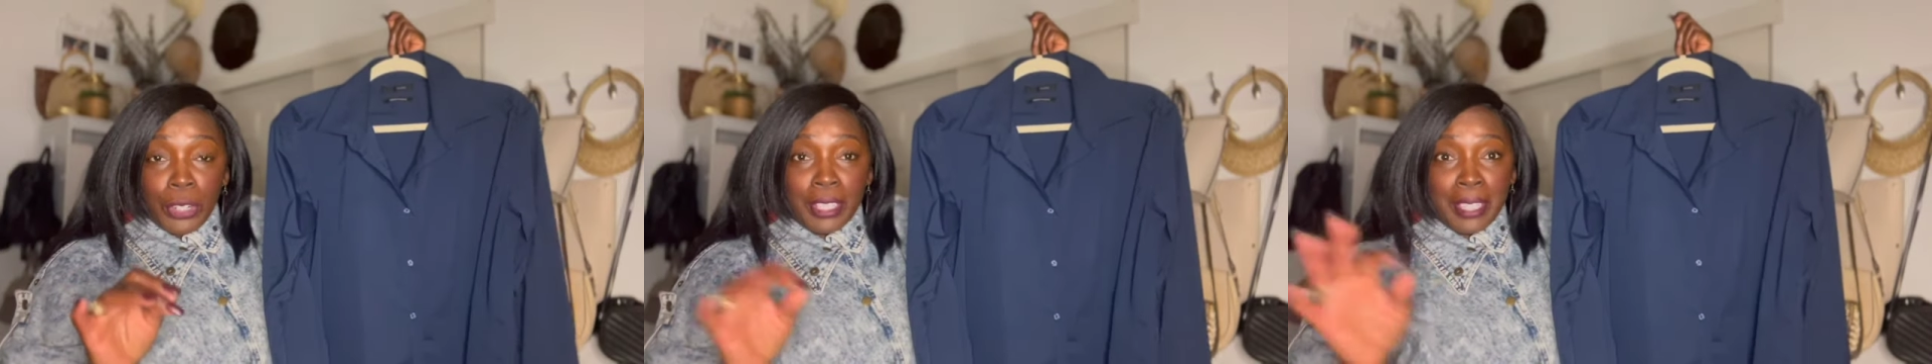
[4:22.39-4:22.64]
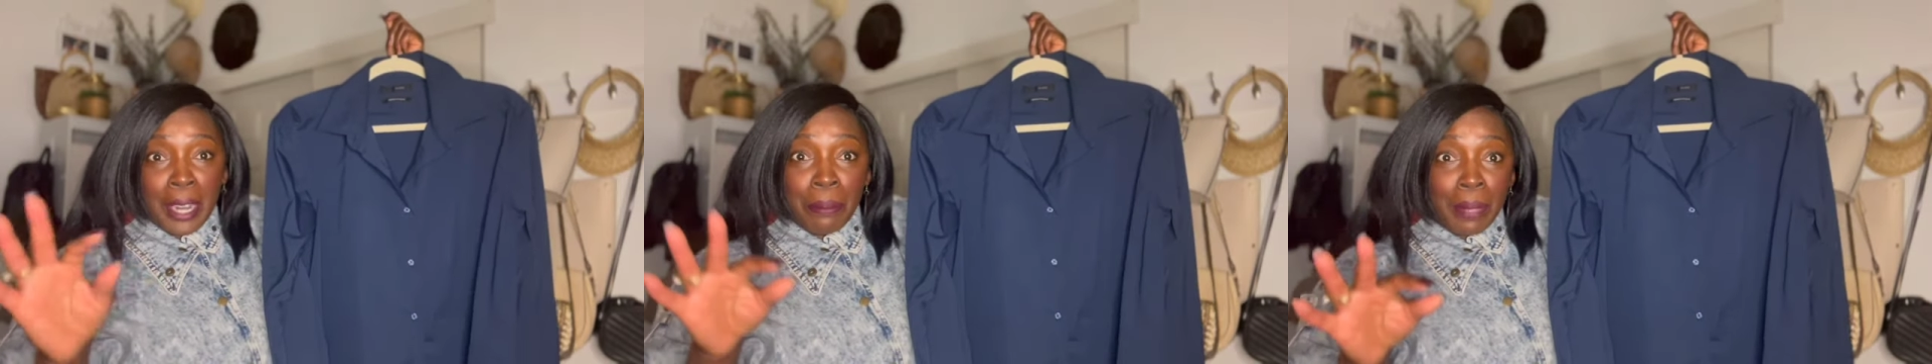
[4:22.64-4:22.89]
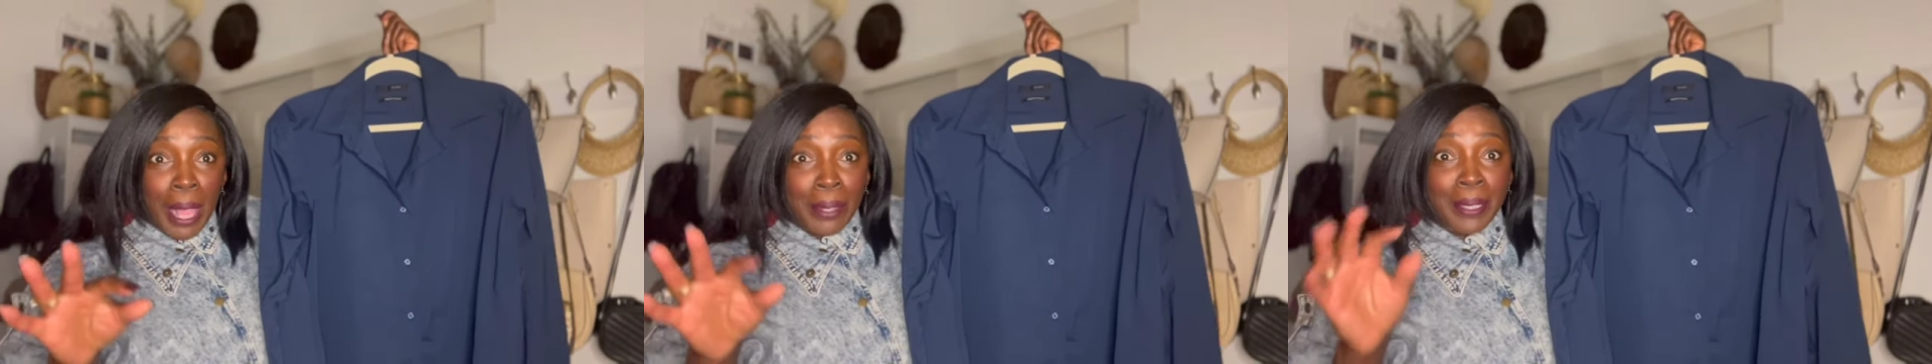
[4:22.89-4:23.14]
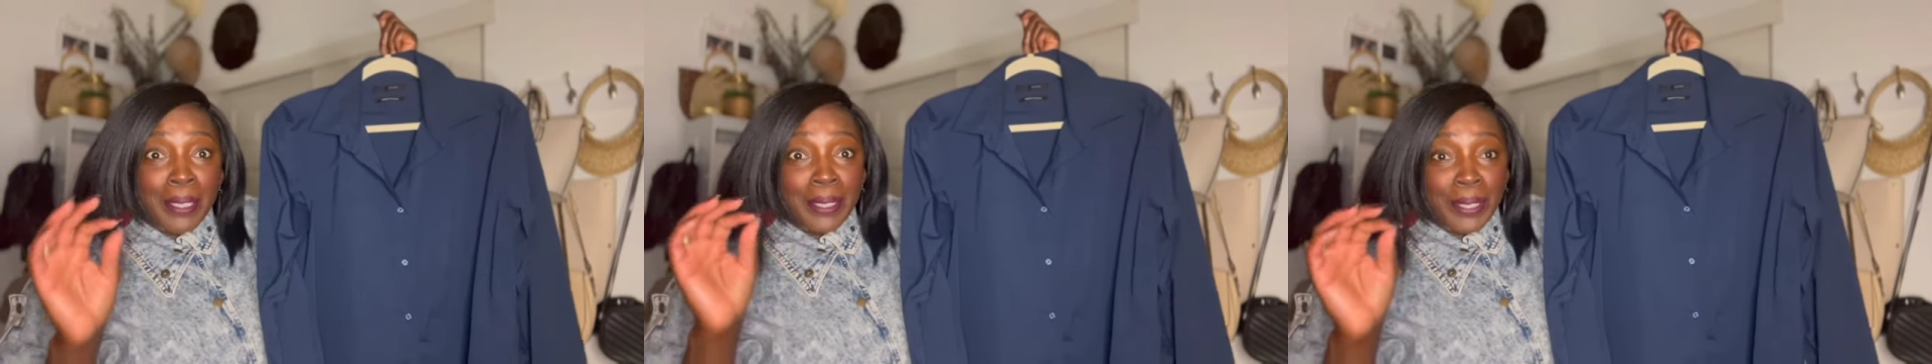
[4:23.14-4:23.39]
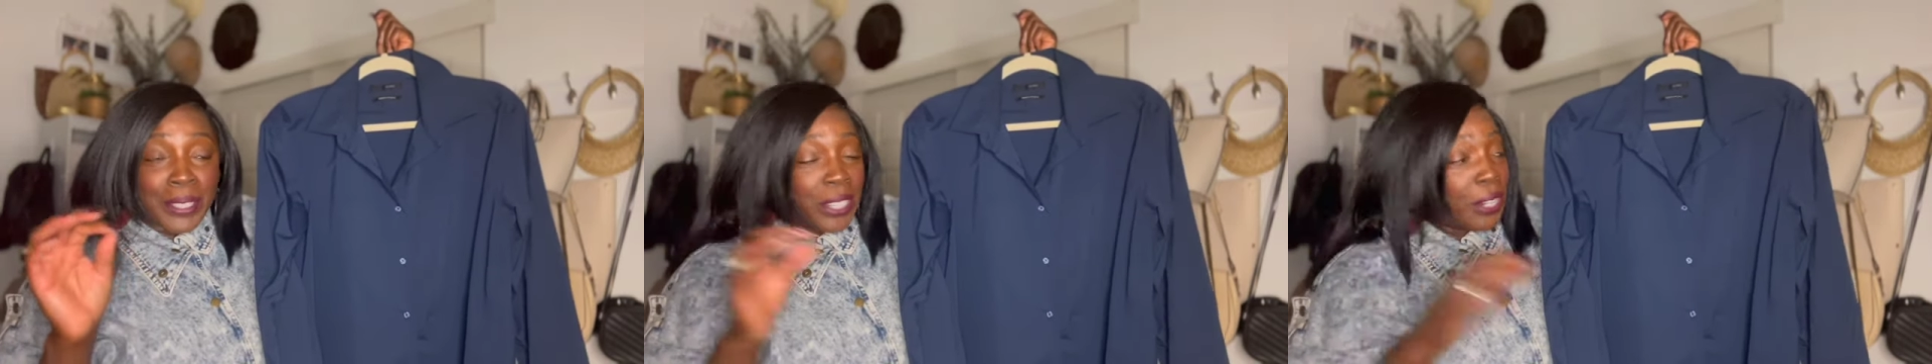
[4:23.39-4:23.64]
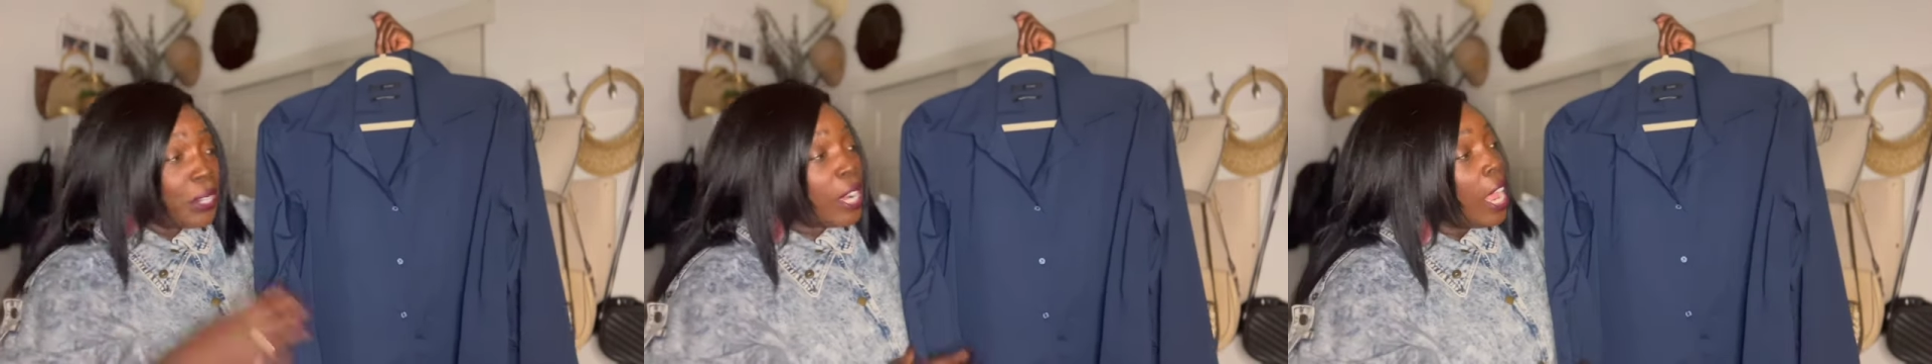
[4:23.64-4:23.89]
It's not a blouse, it's a
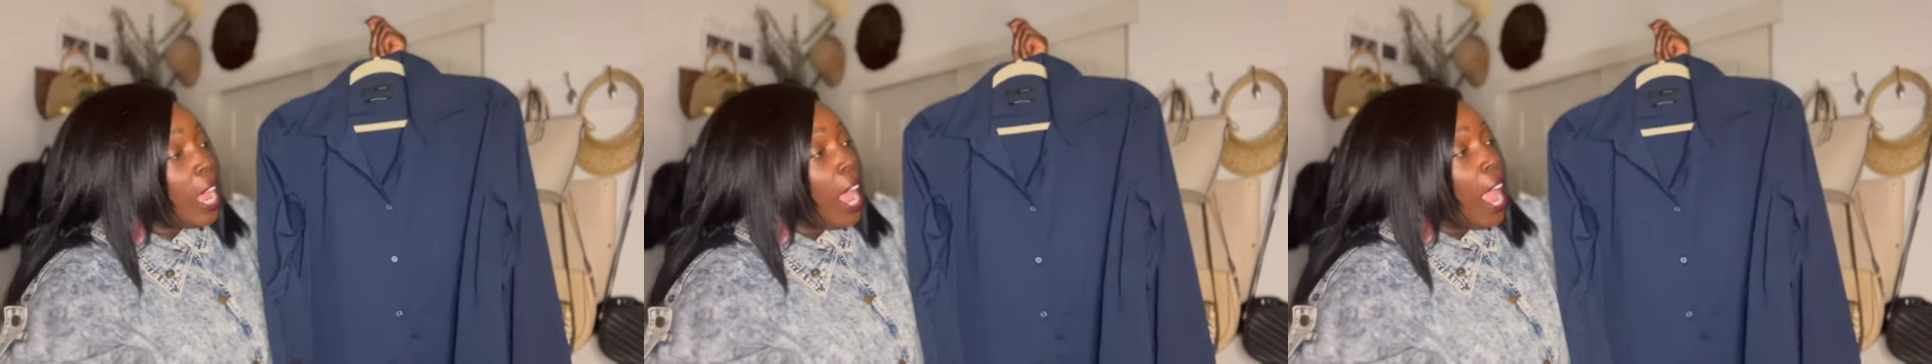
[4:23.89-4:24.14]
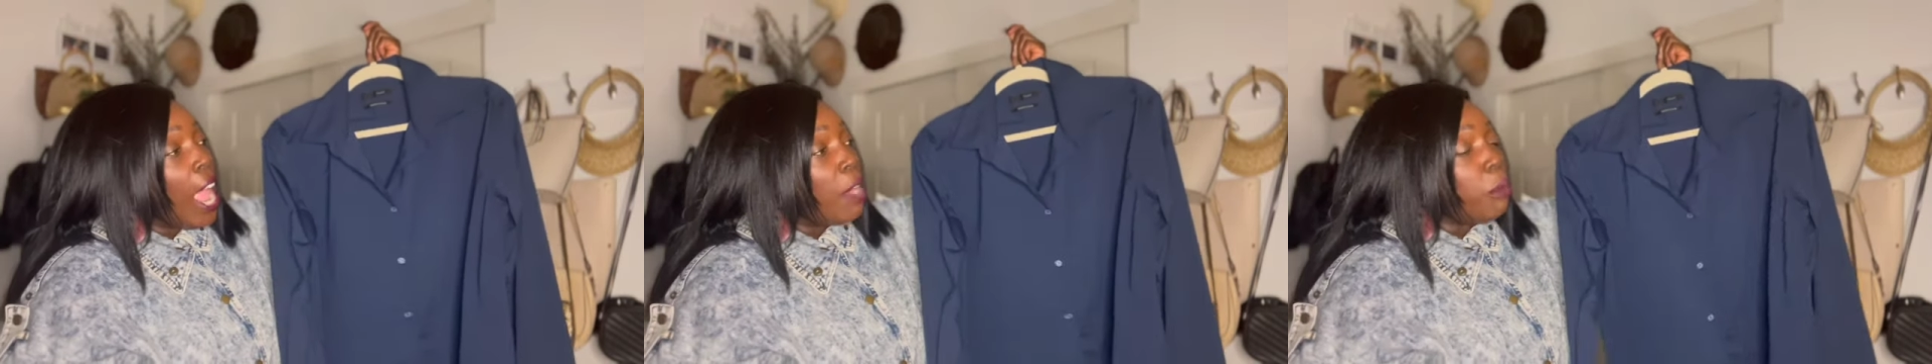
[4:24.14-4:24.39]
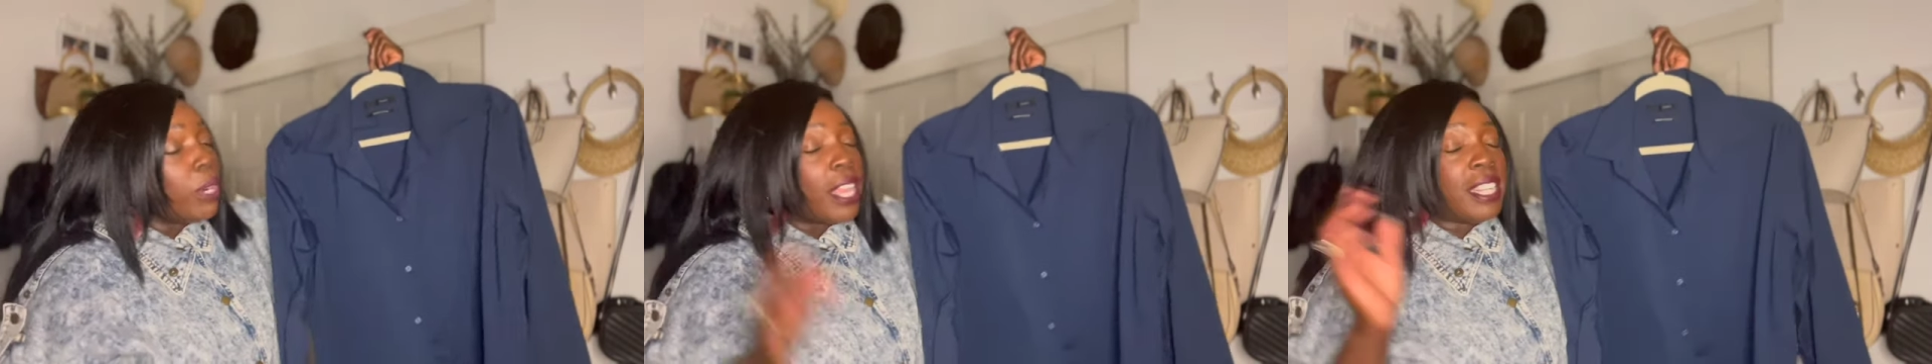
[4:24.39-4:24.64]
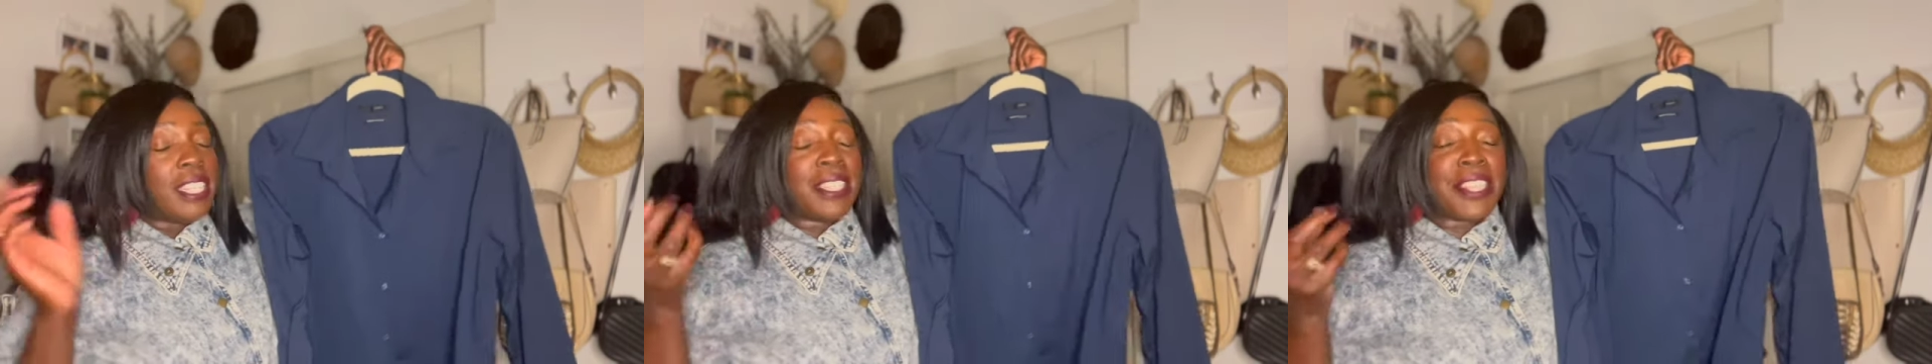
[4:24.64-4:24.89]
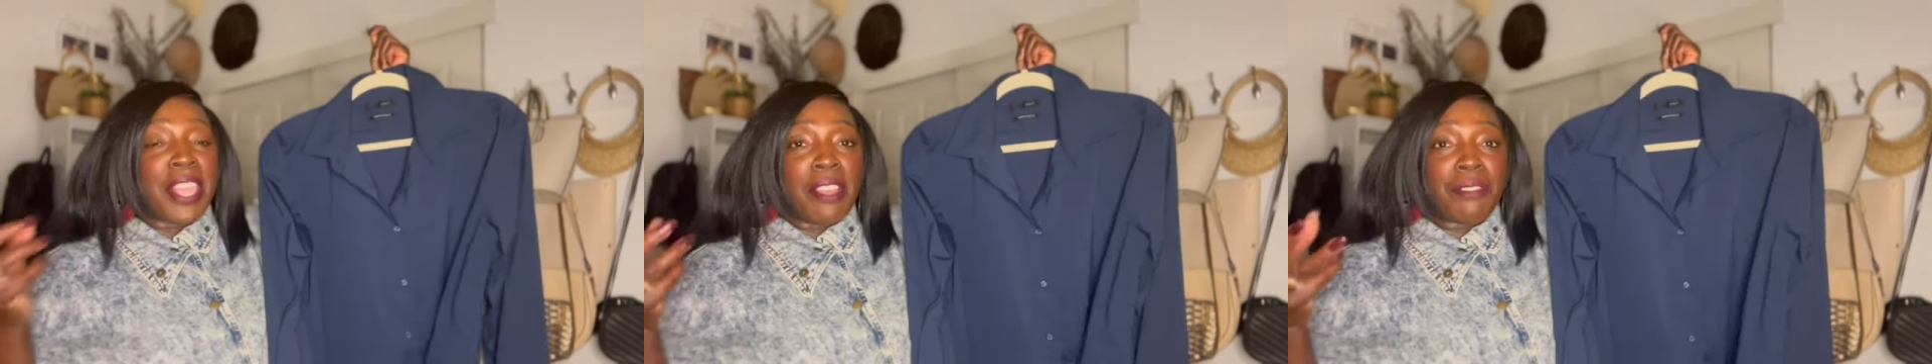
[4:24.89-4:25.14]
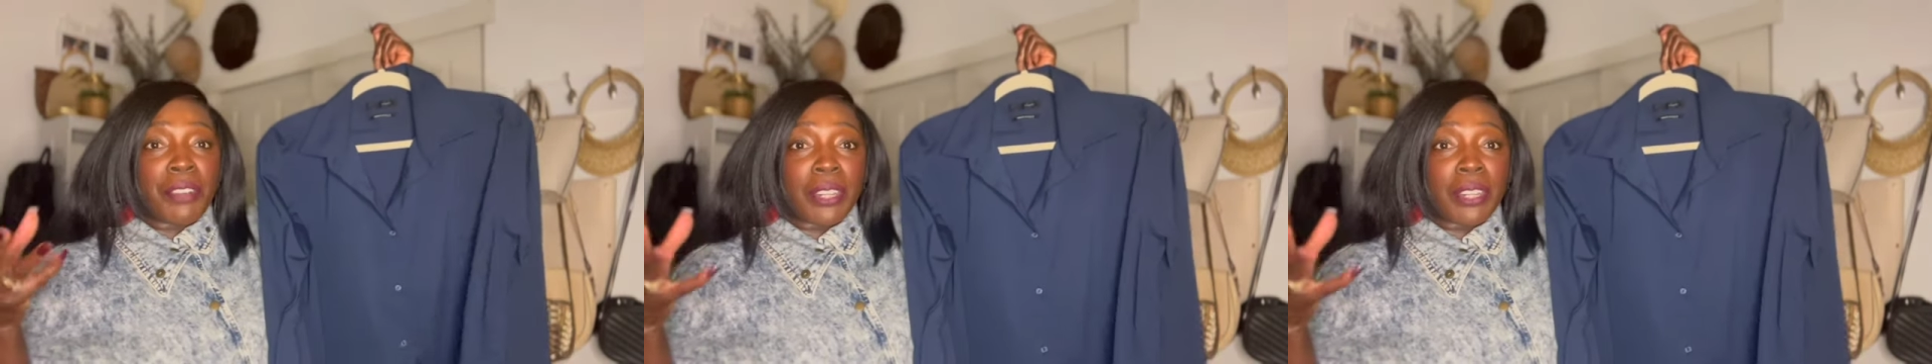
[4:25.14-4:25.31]
shirt. And what I discovered,